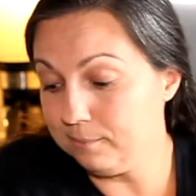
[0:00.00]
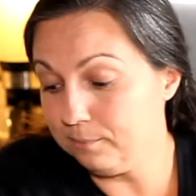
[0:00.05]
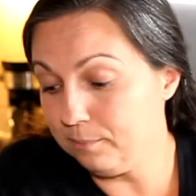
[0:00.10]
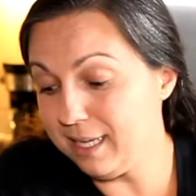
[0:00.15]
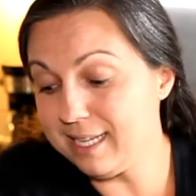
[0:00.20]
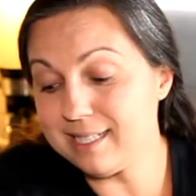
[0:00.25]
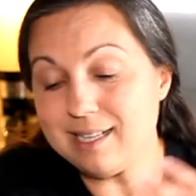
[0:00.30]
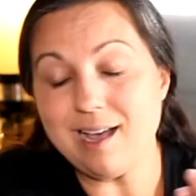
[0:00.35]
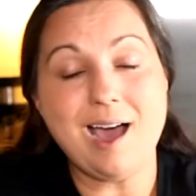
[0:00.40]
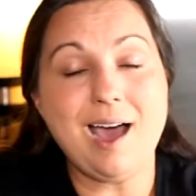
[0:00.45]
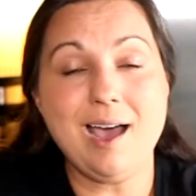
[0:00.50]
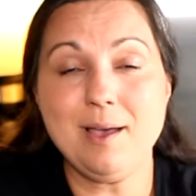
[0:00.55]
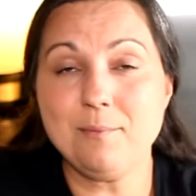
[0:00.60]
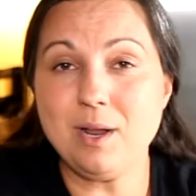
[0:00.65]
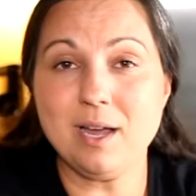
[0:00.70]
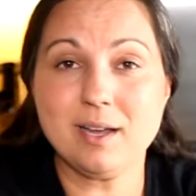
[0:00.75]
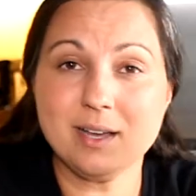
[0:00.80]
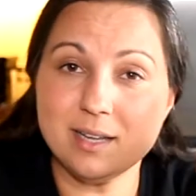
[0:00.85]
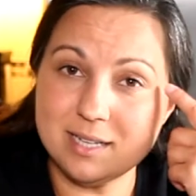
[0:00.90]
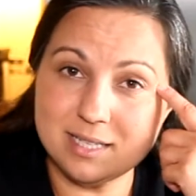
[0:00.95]
Because I'm
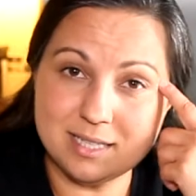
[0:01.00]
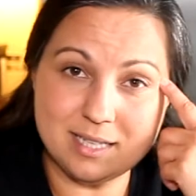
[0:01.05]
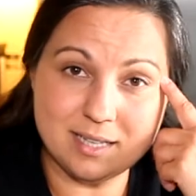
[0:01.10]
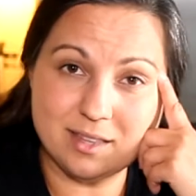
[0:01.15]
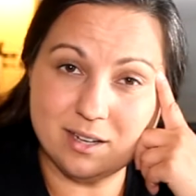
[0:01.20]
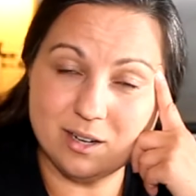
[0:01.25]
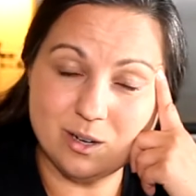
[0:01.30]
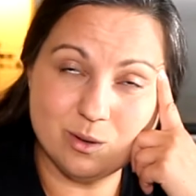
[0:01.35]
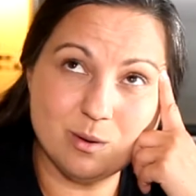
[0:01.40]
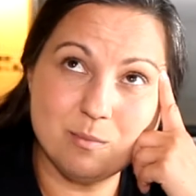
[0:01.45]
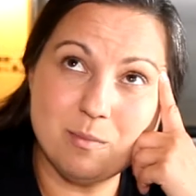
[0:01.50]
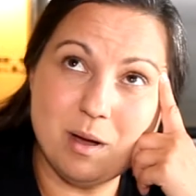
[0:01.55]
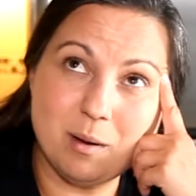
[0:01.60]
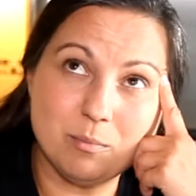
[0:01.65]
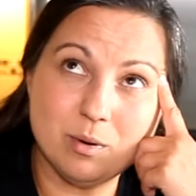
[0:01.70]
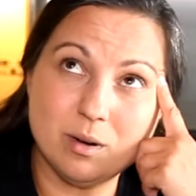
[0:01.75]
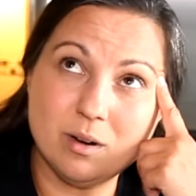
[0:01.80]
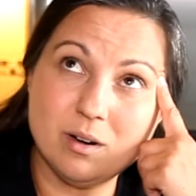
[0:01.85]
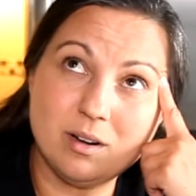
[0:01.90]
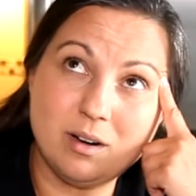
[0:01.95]
not gonna sit there and
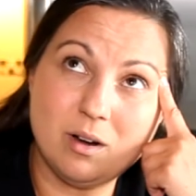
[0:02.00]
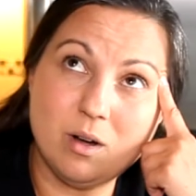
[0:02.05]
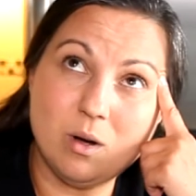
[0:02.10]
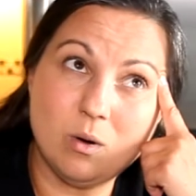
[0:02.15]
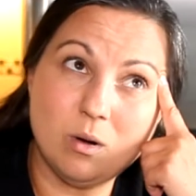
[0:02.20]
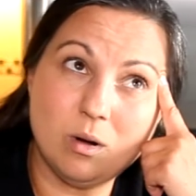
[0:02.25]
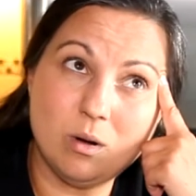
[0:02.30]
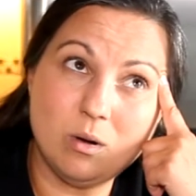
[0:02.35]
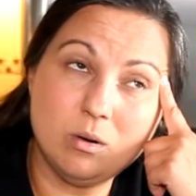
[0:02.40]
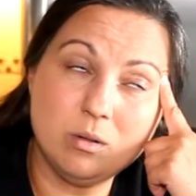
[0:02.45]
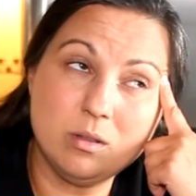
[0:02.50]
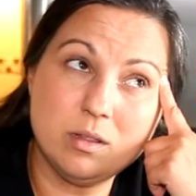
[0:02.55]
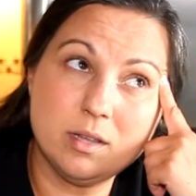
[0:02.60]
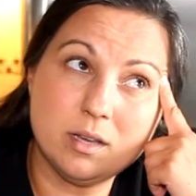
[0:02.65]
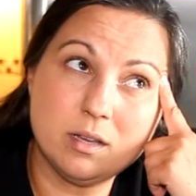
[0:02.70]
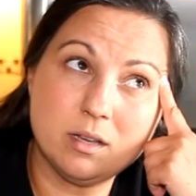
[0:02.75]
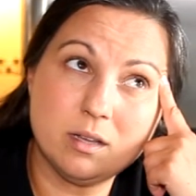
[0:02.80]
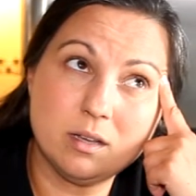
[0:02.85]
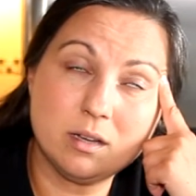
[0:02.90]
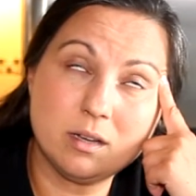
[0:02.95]
remember and go, oh,
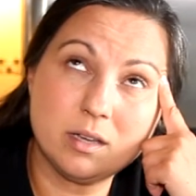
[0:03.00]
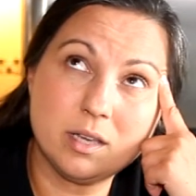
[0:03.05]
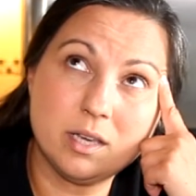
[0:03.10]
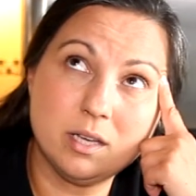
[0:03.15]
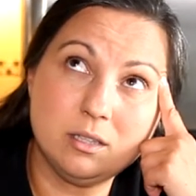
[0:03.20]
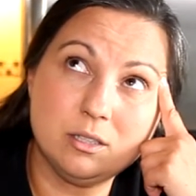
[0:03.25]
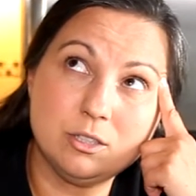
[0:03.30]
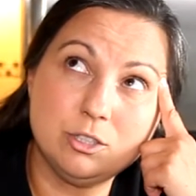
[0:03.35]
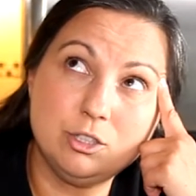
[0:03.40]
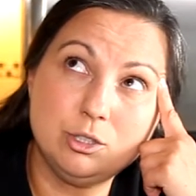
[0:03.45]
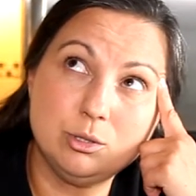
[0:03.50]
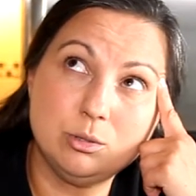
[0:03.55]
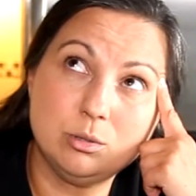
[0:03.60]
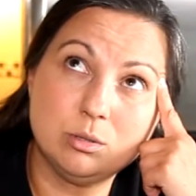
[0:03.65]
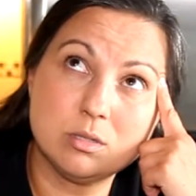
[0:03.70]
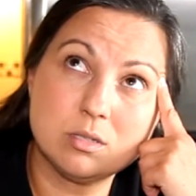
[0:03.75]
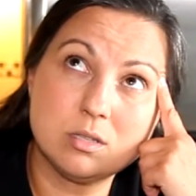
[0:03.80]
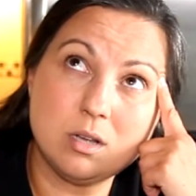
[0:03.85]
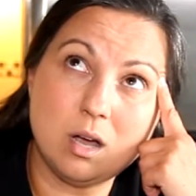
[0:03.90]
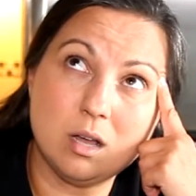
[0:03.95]
the
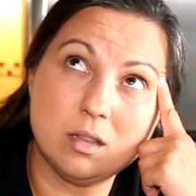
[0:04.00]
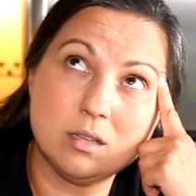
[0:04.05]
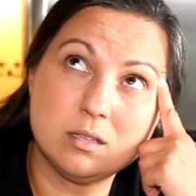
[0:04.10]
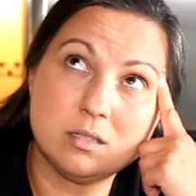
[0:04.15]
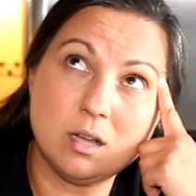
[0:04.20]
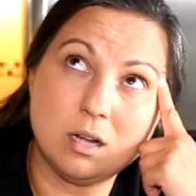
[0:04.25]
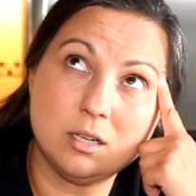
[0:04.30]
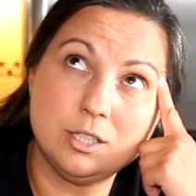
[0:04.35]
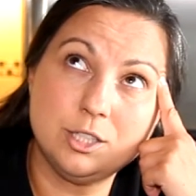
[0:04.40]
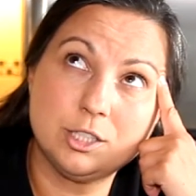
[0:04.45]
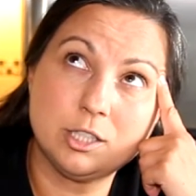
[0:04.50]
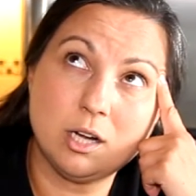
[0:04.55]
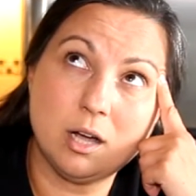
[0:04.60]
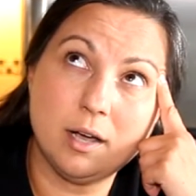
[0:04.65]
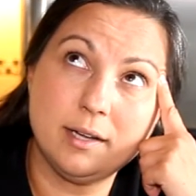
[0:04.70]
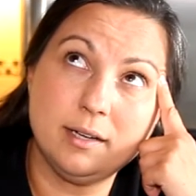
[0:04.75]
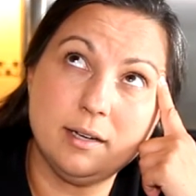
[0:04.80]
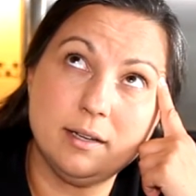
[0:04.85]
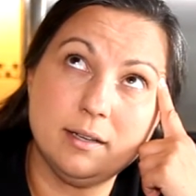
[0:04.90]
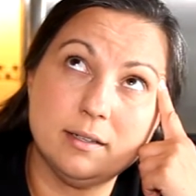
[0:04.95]
kilojoules on
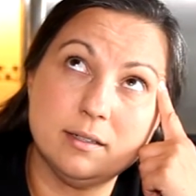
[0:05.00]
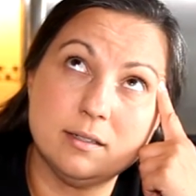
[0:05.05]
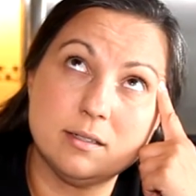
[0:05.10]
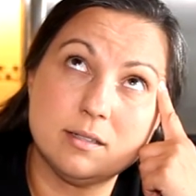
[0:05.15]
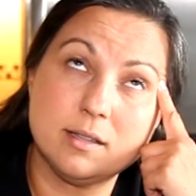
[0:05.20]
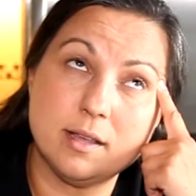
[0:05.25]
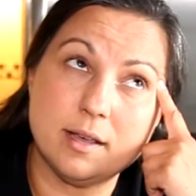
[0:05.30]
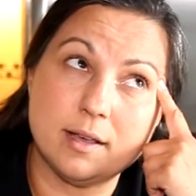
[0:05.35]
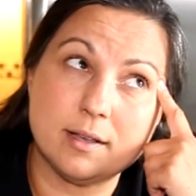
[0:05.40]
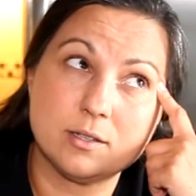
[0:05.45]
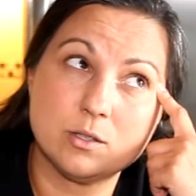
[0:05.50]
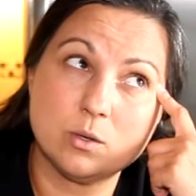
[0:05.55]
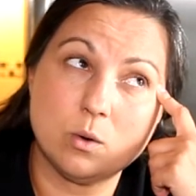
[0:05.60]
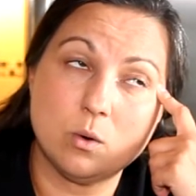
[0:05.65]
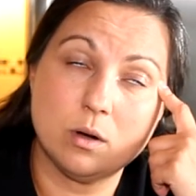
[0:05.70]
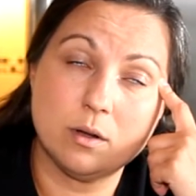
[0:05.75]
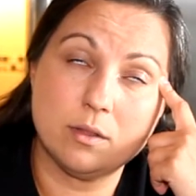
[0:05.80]
sunshine is this or